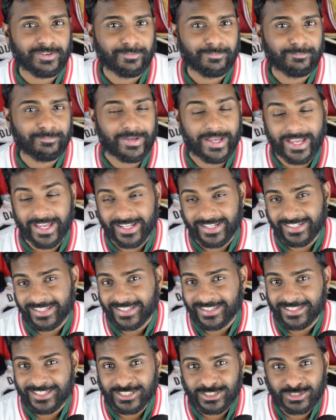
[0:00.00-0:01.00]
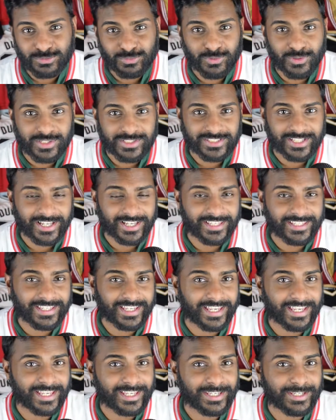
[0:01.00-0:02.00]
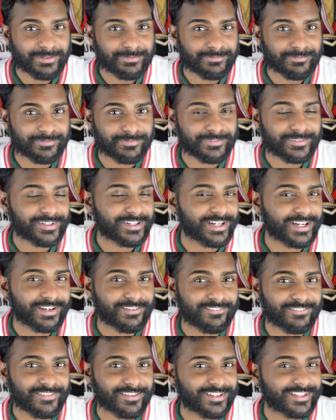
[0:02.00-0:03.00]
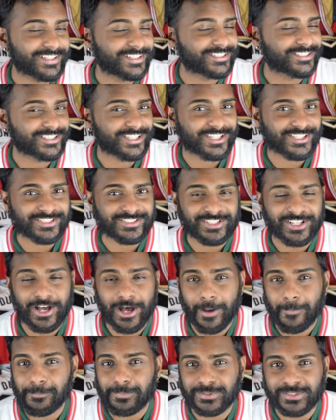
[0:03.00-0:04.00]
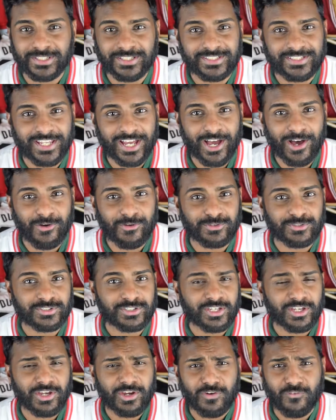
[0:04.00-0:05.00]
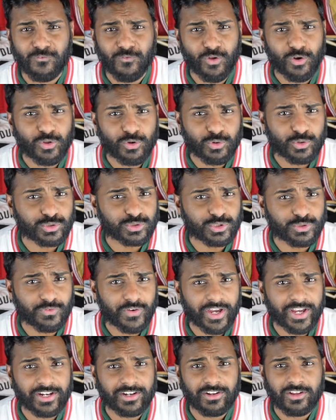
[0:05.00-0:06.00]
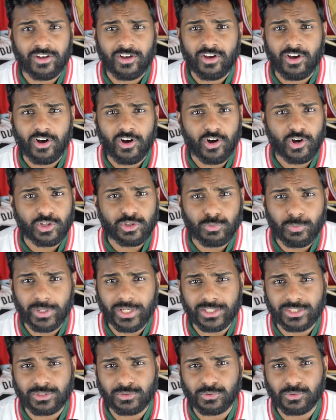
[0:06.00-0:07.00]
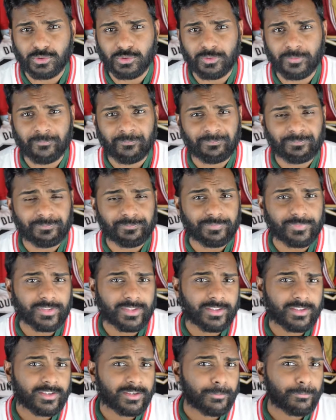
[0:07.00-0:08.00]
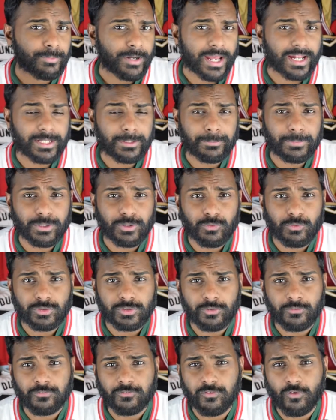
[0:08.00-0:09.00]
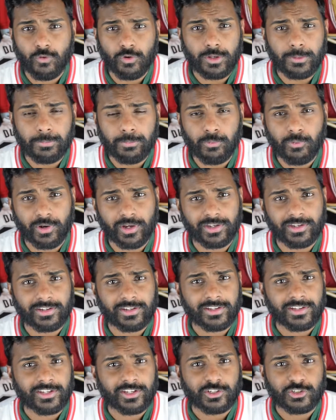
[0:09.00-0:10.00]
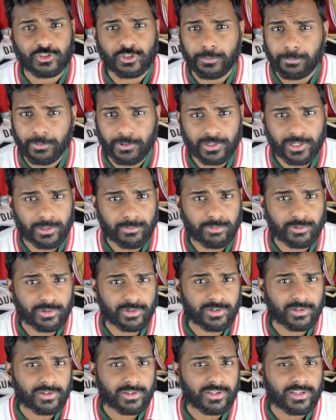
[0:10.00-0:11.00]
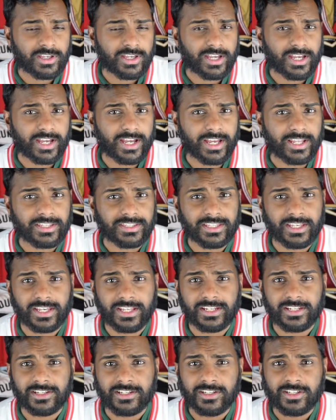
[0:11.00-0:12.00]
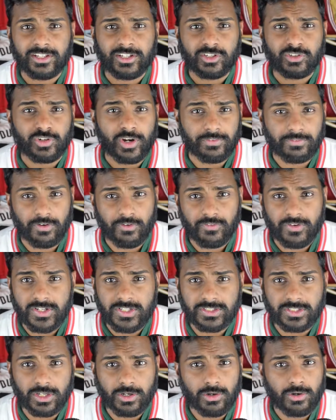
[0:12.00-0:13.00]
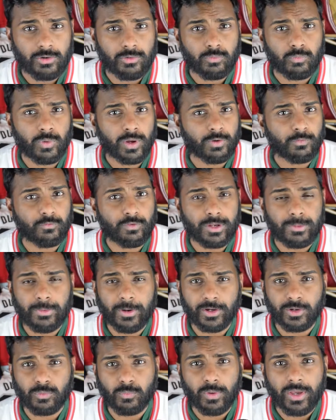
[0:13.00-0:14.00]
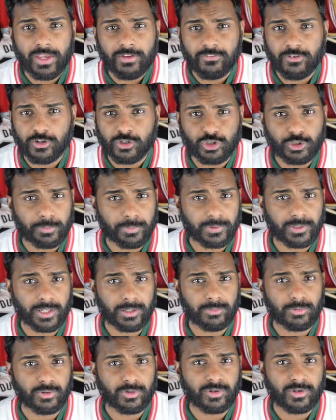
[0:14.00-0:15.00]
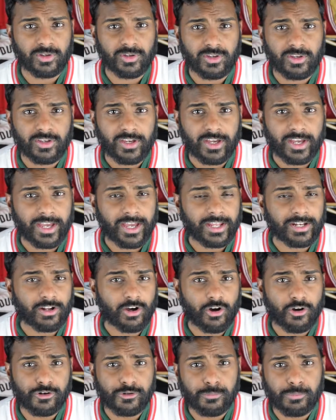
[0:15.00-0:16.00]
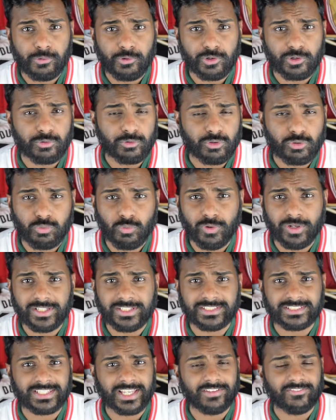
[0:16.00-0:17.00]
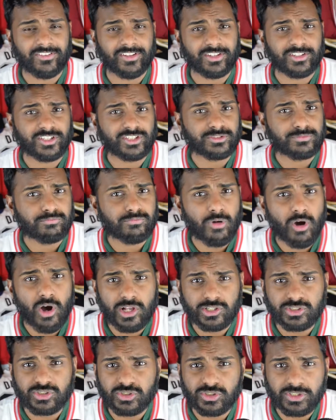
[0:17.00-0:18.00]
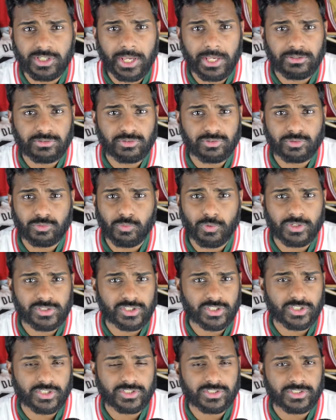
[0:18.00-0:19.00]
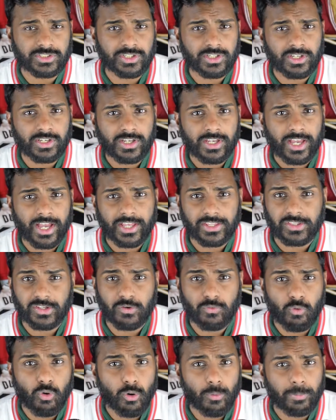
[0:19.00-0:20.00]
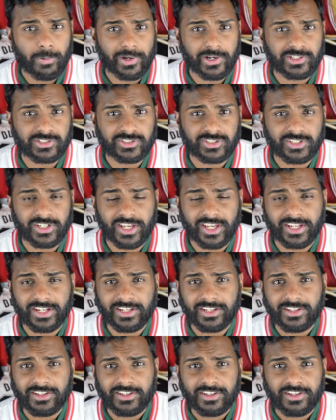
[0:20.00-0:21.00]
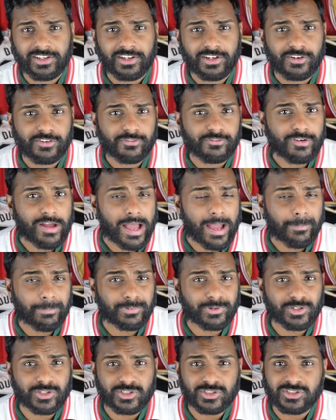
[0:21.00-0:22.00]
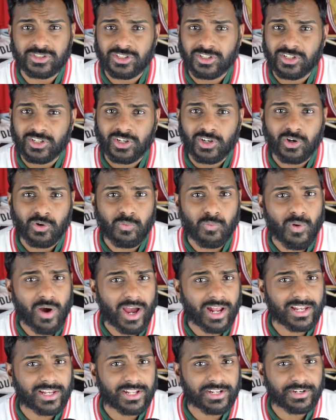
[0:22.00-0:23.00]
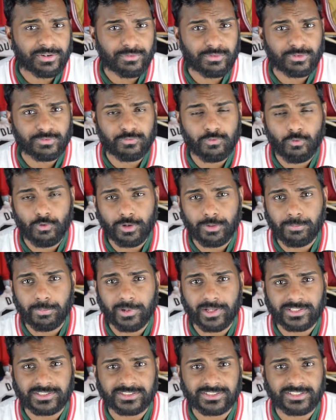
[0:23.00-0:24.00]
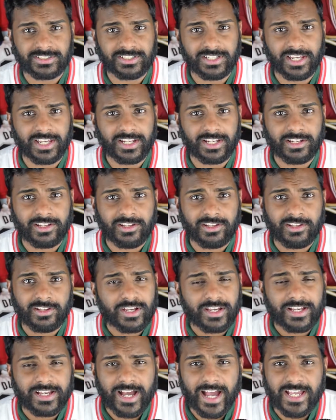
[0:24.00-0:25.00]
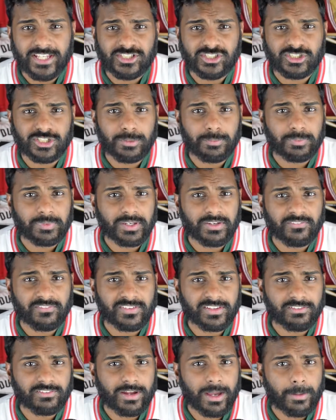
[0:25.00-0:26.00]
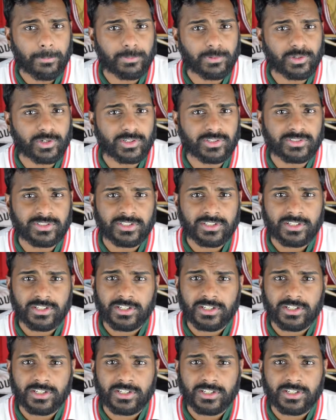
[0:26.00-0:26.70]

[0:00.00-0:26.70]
Man, this was a game of just ups and downs, roller coaster ride all the way through. Bradley Beal with a 40-point triple-double, and then Trevor Ariza 1 rebound away from a triple-double, and Otto Porter with 27. Just monster games from the Wizards and their role players tonight. Raptors, Kawhi Leonard with 40+ tonight. Guys chipped in for the Raptors.